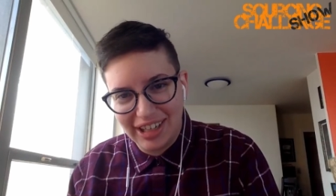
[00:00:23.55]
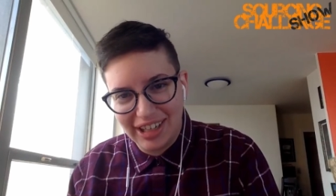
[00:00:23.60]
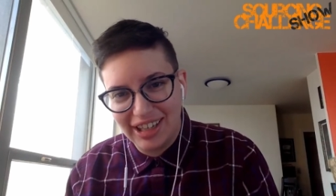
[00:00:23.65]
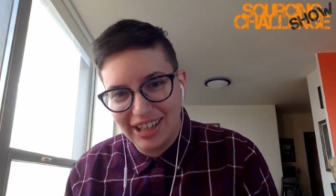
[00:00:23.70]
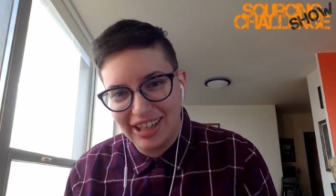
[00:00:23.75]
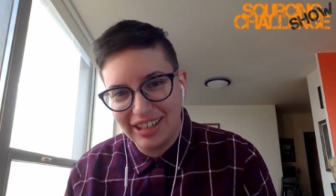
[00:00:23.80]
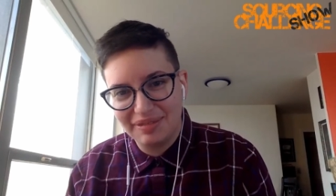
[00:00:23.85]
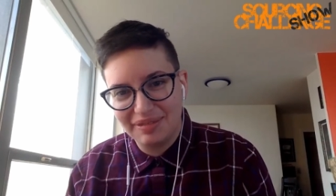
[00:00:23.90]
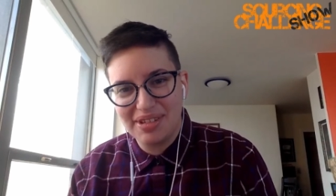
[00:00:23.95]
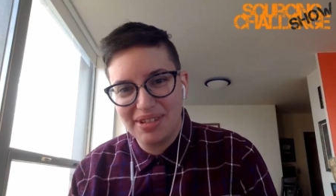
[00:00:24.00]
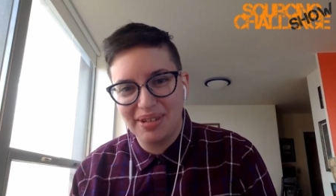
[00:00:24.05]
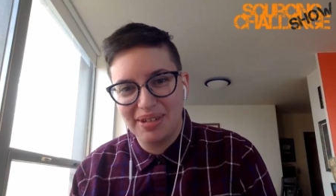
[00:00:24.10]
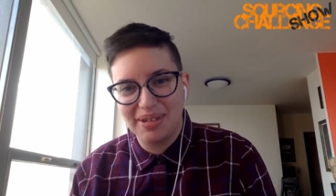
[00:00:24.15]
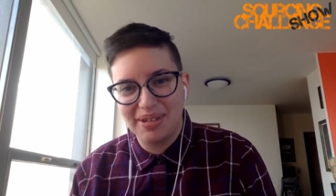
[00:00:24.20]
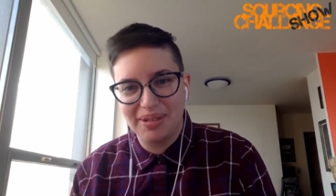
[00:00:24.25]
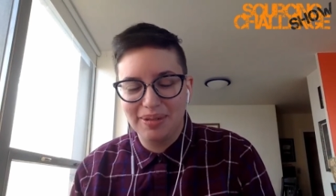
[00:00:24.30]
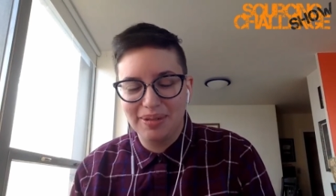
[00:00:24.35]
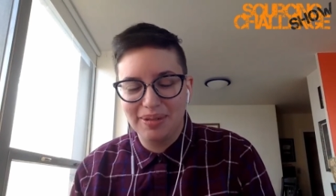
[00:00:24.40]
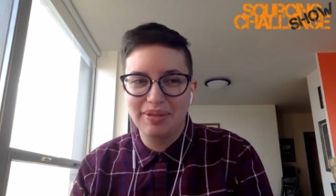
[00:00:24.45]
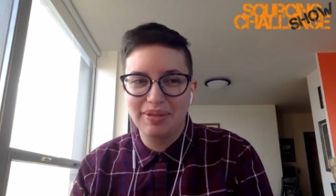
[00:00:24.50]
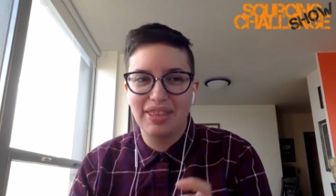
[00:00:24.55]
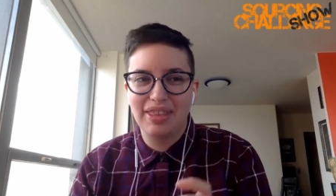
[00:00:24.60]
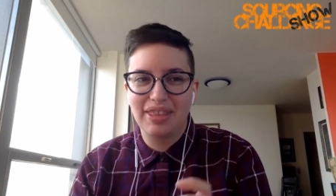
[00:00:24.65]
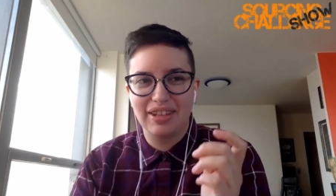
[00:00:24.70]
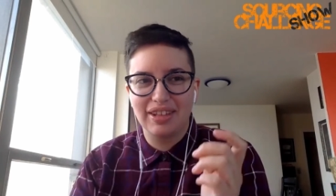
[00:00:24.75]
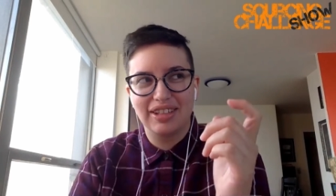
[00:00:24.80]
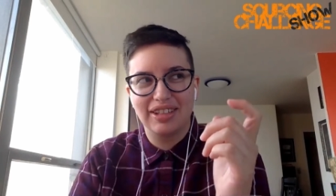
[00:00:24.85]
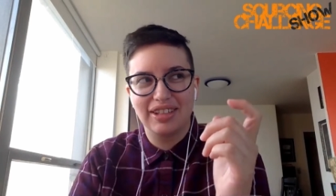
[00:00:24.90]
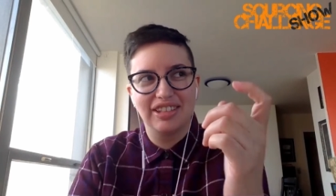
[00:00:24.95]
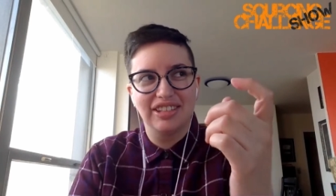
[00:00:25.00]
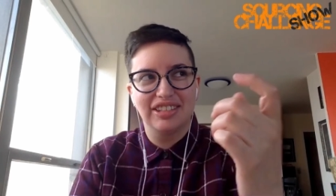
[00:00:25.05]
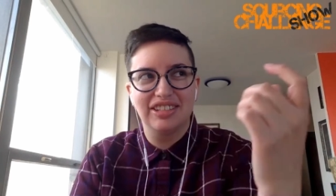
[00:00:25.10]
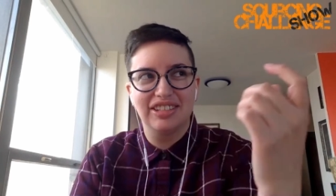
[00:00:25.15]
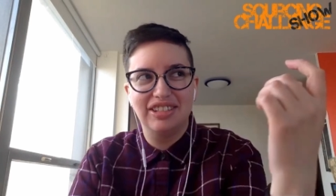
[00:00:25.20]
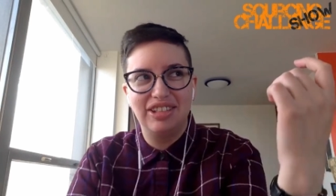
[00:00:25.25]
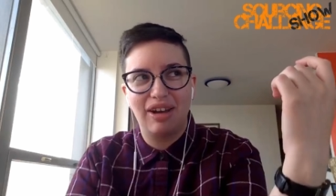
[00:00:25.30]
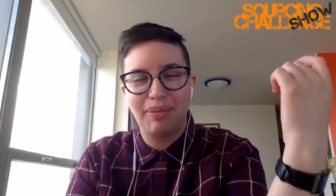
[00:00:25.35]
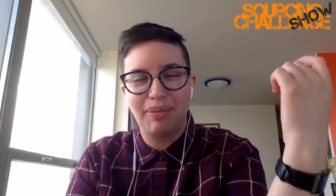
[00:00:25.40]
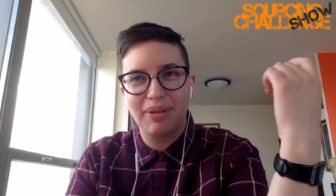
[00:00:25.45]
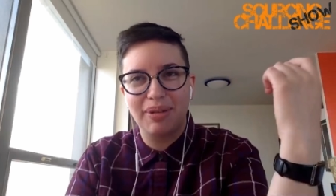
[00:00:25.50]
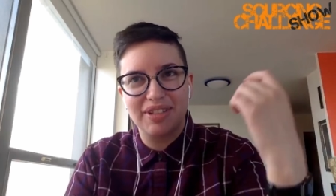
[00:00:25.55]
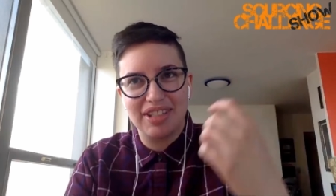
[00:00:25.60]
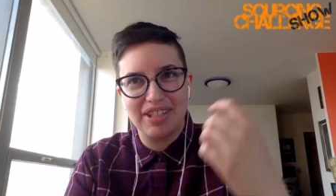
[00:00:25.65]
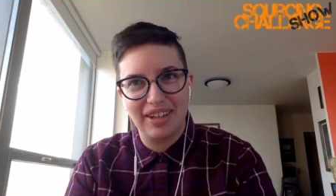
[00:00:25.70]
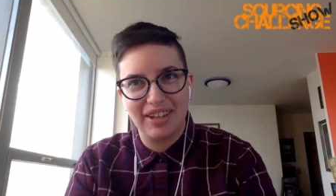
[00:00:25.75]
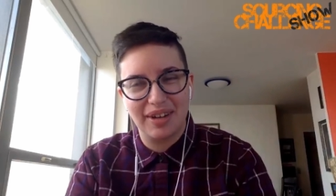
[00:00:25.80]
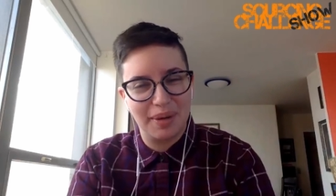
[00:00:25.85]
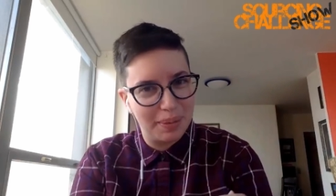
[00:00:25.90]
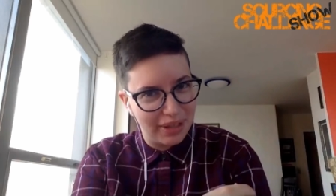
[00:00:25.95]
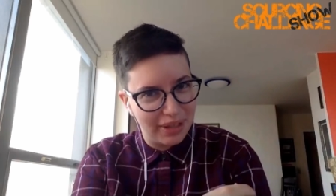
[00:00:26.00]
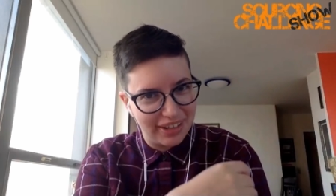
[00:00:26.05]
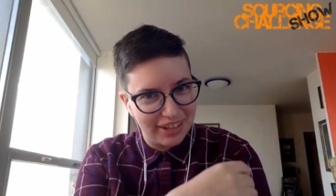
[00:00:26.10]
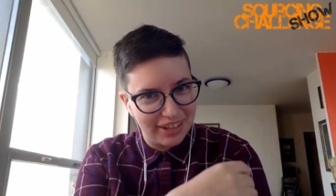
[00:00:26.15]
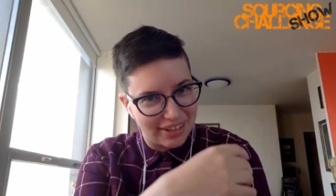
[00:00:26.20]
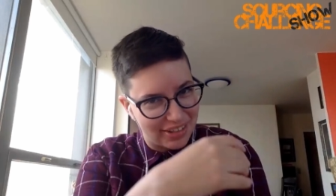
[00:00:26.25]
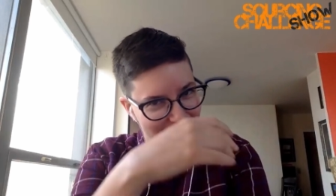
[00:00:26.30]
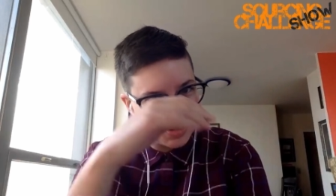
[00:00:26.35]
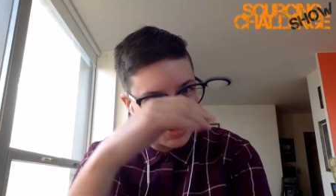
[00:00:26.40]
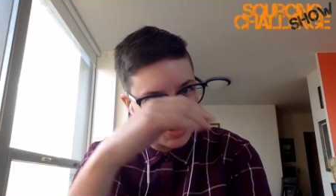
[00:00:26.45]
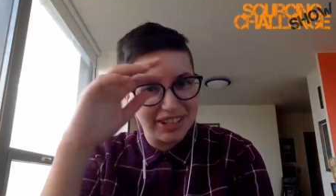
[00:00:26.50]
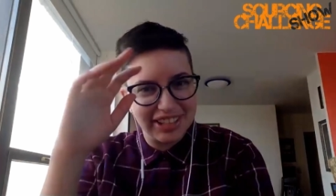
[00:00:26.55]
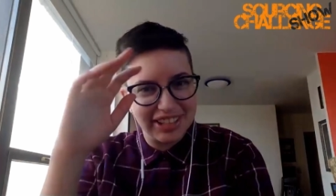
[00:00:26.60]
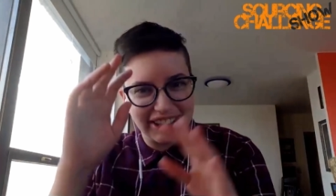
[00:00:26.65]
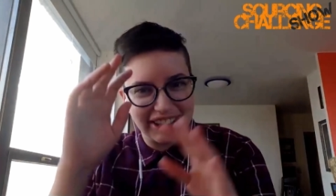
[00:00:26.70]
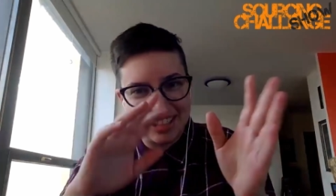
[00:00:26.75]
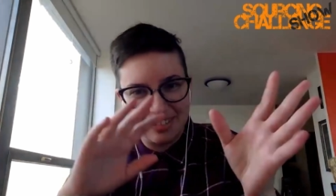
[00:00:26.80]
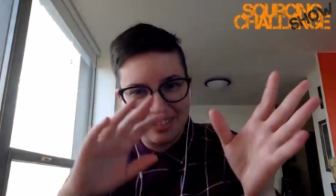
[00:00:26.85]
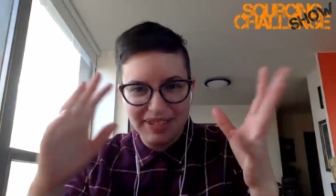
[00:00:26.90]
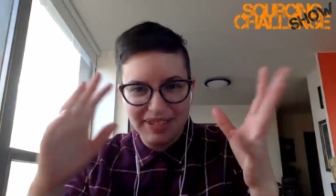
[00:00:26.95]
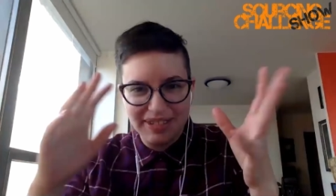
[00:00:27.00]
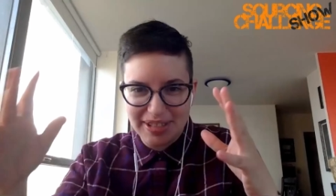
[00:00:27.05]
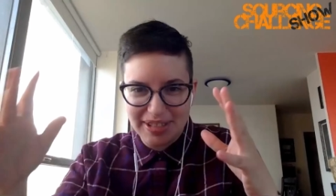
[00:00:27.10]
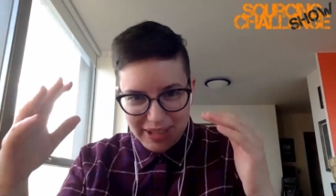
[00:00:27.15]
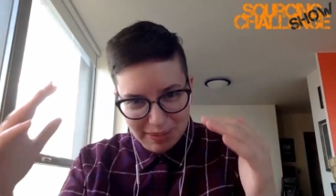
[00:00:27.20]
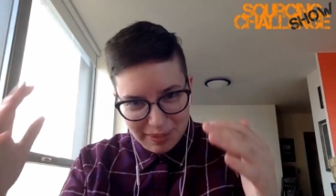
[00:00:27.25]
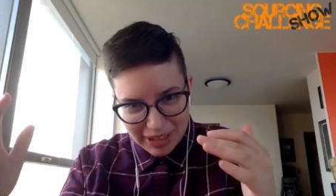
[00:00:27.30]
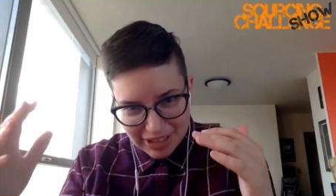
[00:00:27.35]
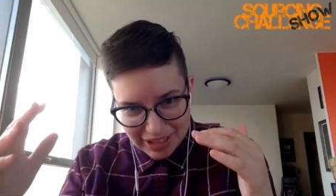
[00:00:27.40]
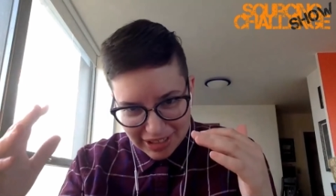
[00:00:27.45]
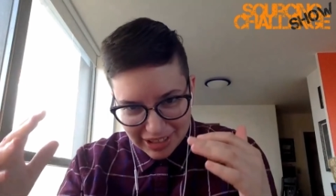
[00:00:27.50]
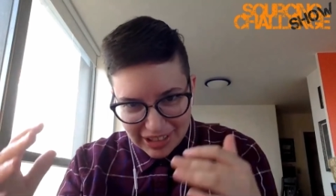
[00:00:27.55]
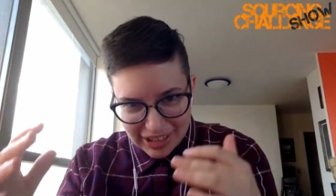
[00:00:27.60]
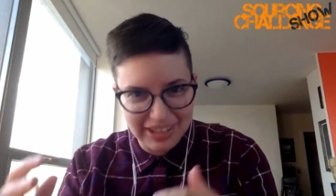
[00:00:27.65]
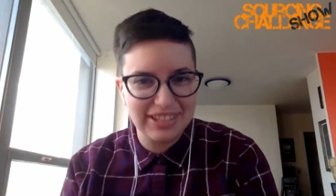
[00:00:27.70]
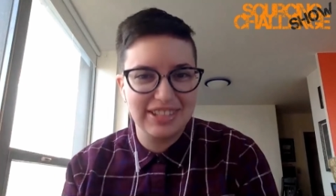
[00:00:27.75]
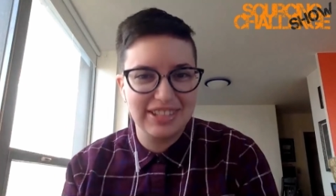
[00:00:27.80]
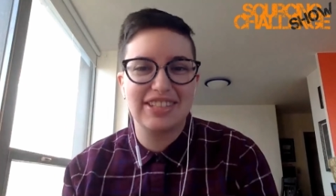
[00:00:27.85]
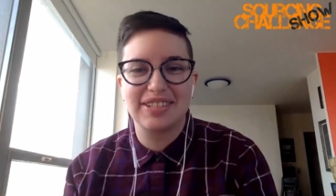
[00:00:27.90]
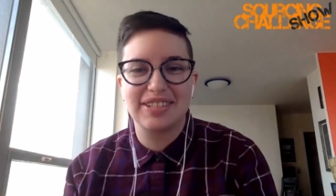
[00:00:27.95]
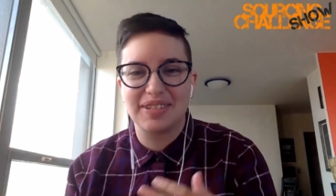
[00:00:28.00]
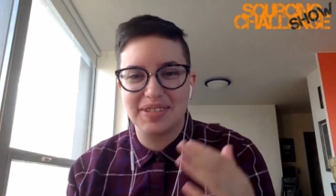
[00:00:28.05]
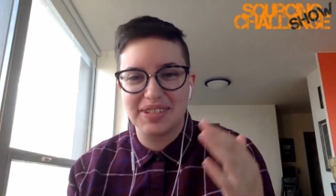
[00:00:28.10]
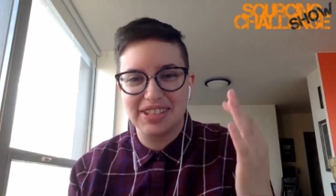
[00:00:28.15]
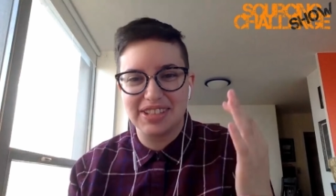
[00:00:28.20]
So the job posting at OP is sourcing and research specialist.